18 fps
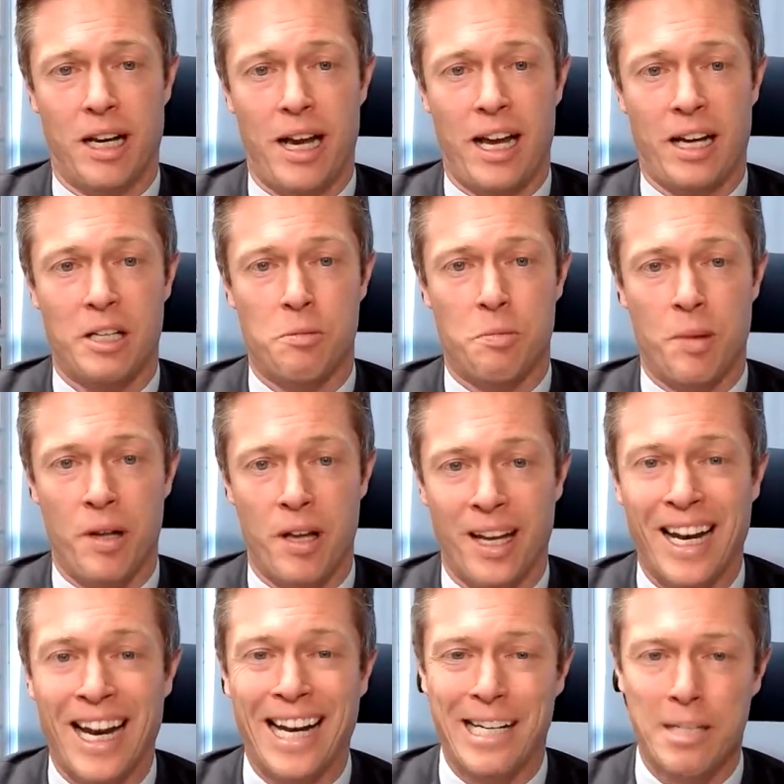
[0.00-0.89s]

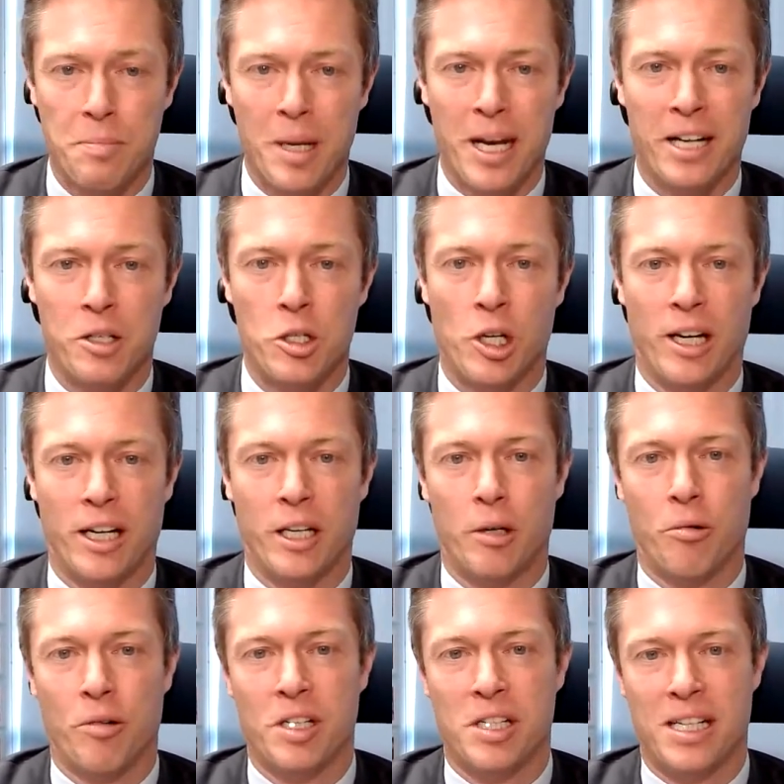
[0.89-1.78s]
an exponential
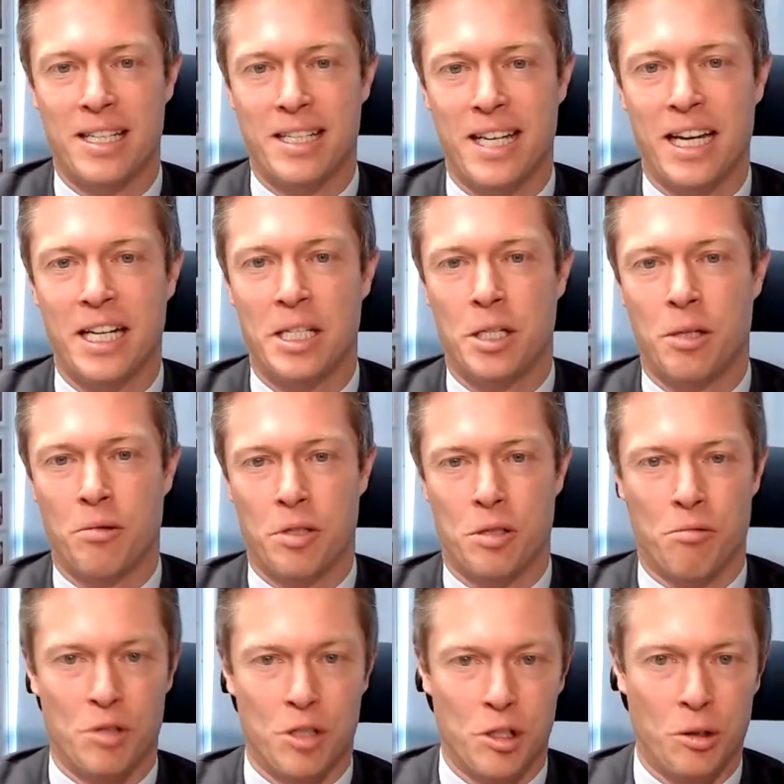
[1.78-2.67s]
increase in data as
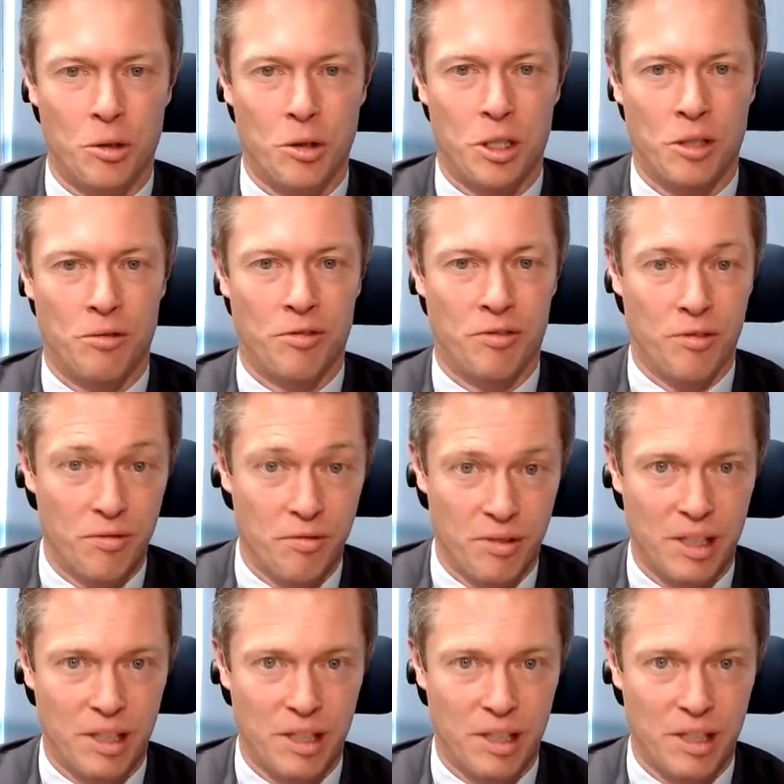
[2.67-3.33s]
a result of